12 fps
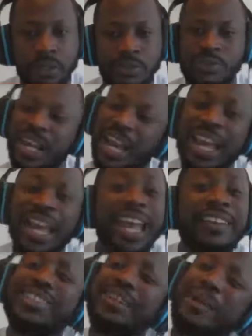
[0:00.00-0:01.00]
You can't.
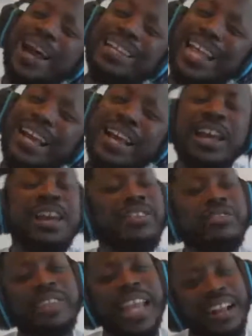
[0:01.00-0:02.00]
If somebody like
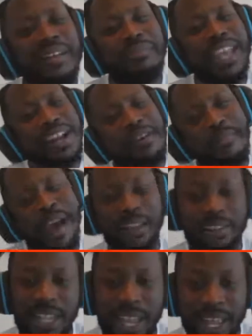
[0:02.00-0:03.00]
you think
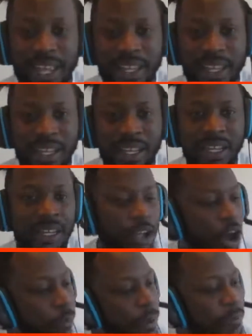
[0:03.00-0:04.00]
about that.
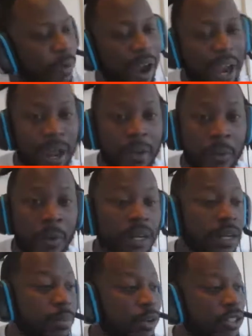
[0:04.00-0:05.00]
Kobe Bryant, one of
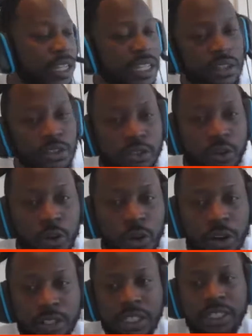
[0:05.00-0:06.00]
the most lethal
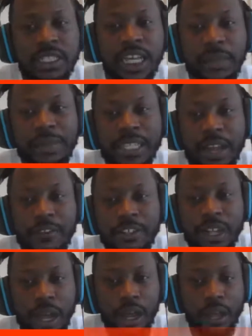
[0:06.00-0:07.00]
scorers this team has ever
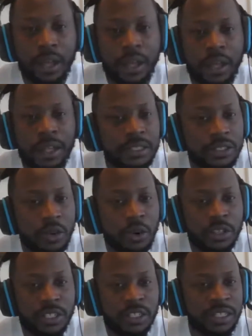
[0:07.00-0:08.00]
saw.
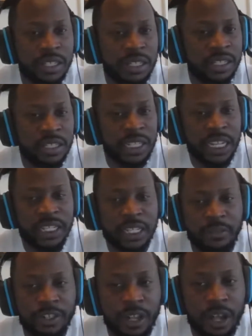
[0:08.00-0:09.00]
Scorers this league has
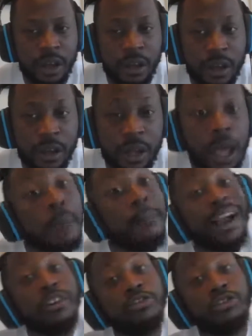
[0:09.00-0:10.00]
ever saw.
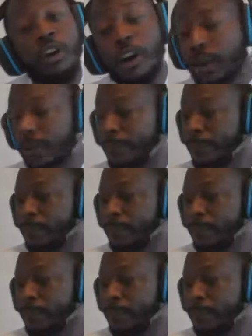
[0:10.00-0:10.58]
Michael Jordan,